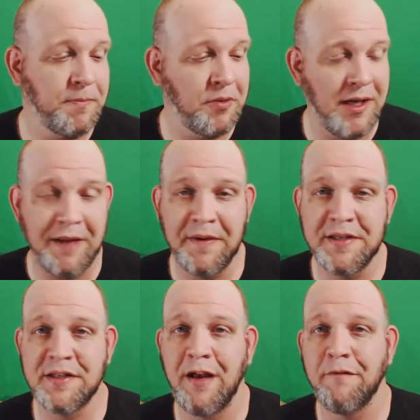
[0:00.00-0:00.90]
to playing
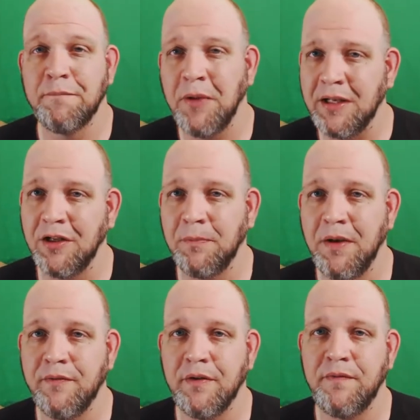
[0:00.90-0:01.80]
this. I've played a little
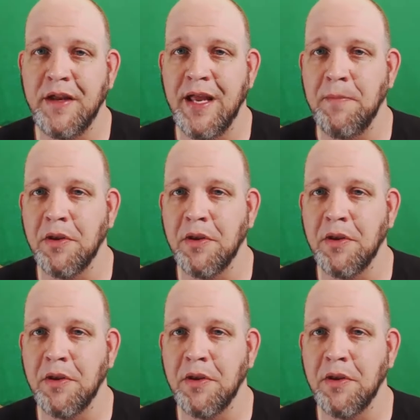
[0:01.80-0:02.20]
bit of it via